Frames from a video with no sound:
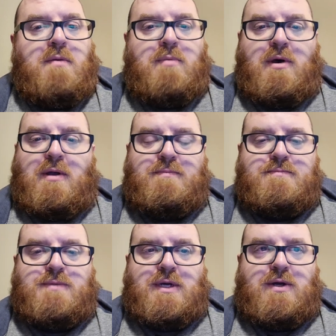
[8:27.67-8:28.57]
but
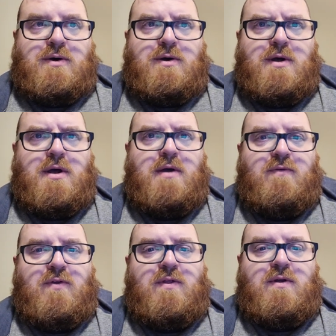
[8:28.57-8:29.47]

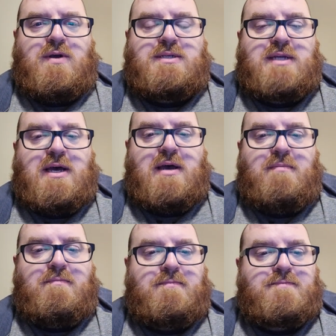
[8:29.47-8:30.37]
for the longest time,